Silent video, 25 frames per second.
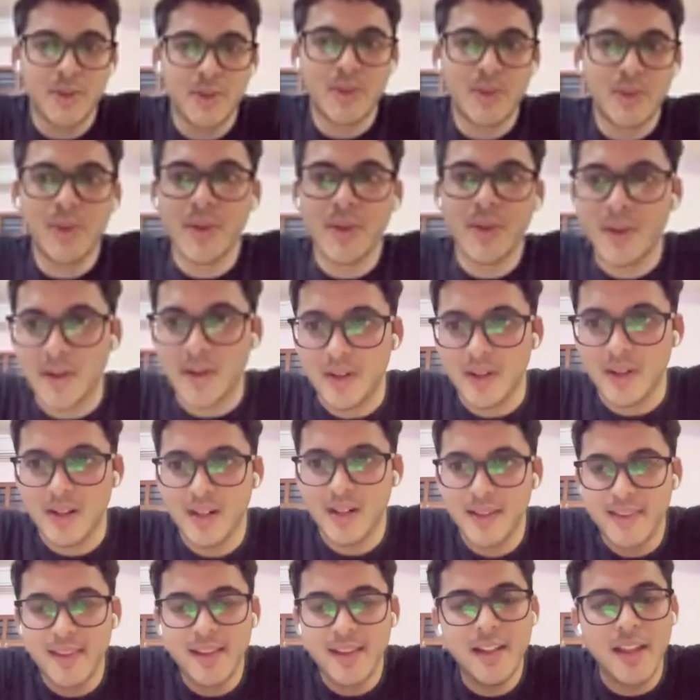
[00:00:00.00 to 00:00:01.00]
So
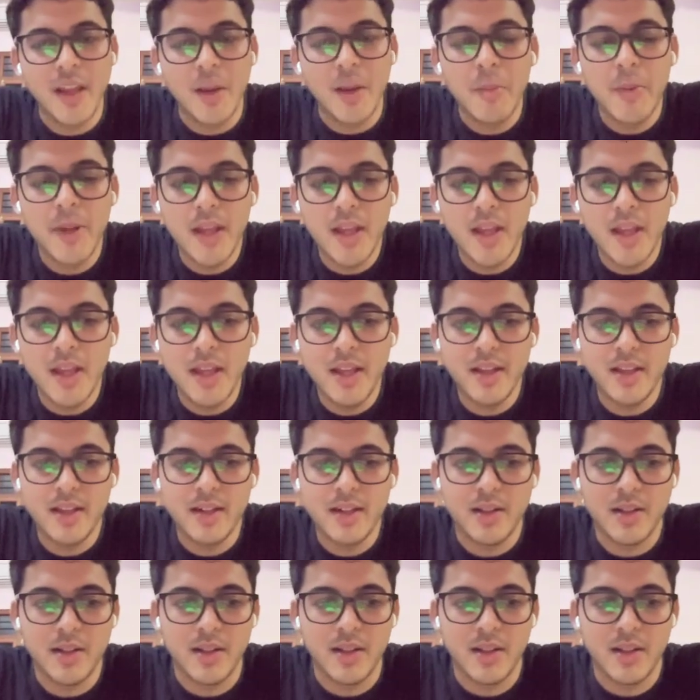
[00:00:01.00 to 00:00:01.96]
I think MBA,